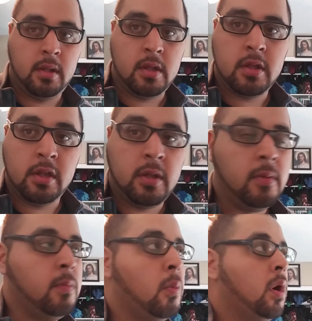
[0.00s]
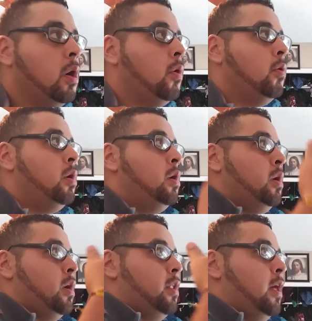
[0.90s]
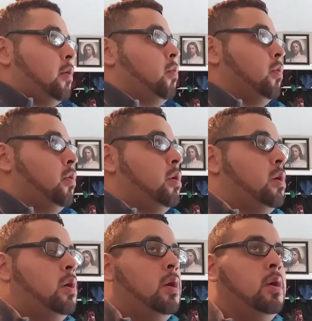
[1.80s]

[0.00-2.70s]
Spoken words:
she's doing well in Ecuador,